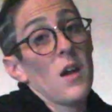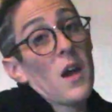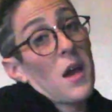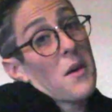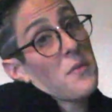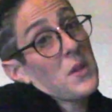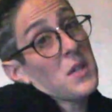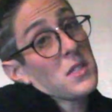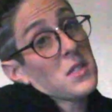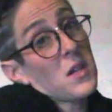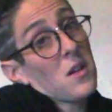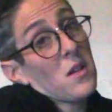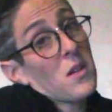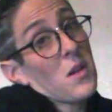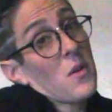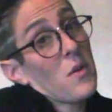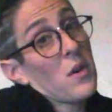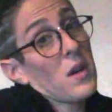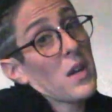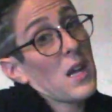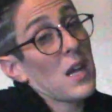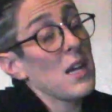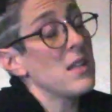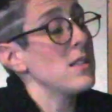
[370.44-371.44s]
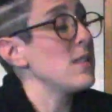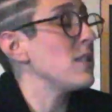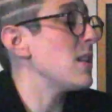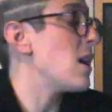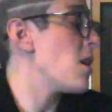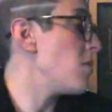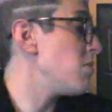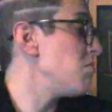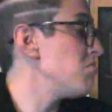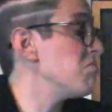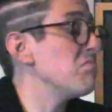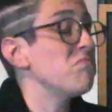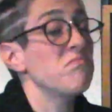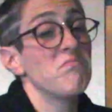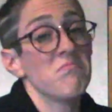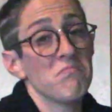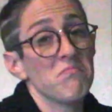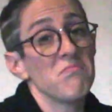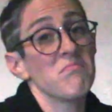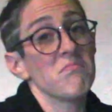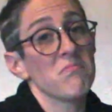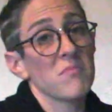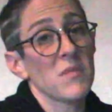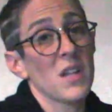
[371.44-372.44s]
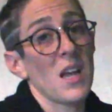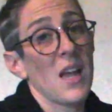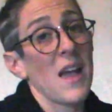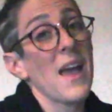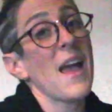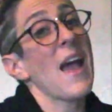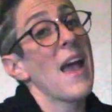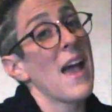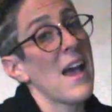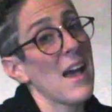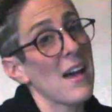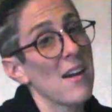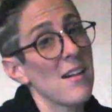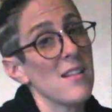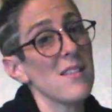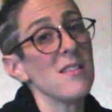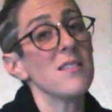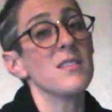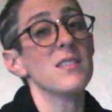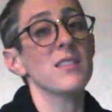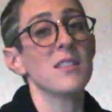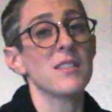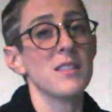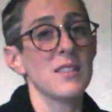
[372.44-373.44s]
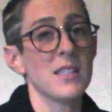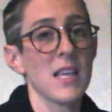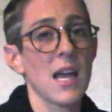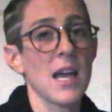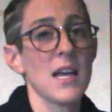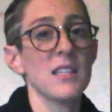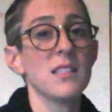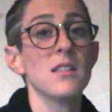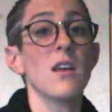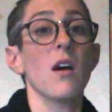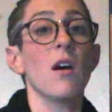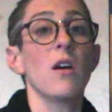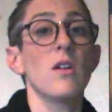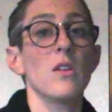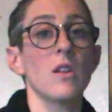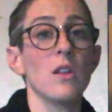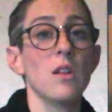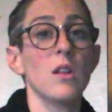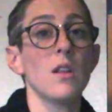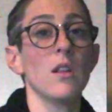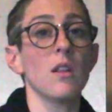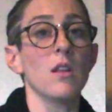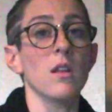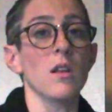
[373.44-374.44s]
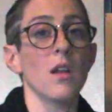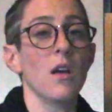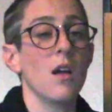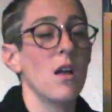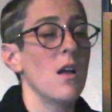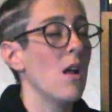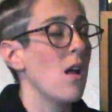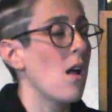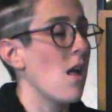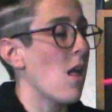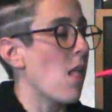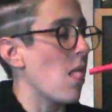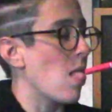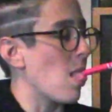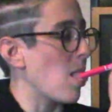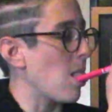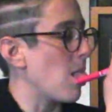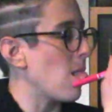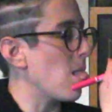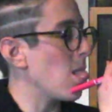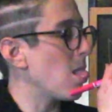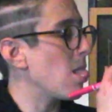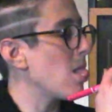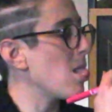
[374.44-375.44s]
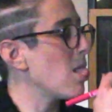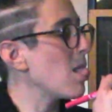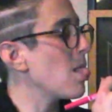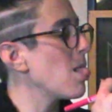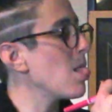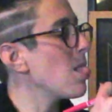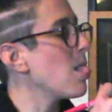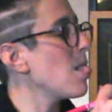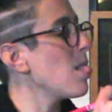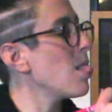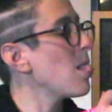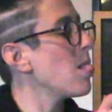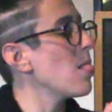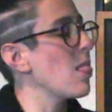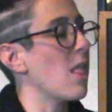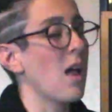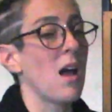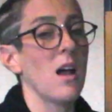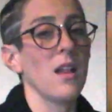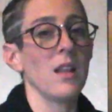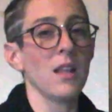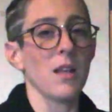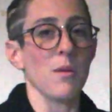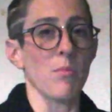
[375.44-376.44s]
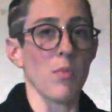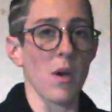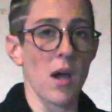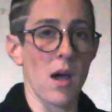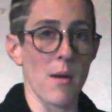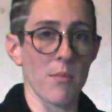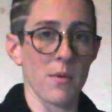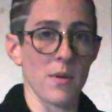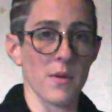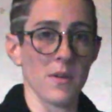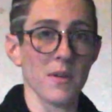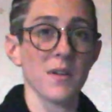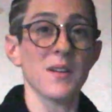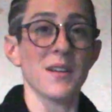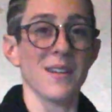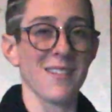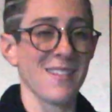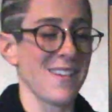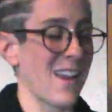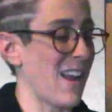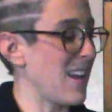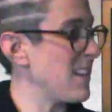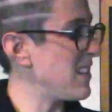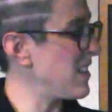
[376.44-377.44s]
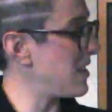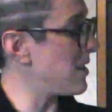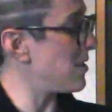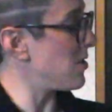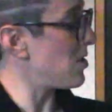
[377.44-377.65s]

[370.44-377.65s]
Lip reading: And there's our lowercase l. L says L. Lollipop. Nice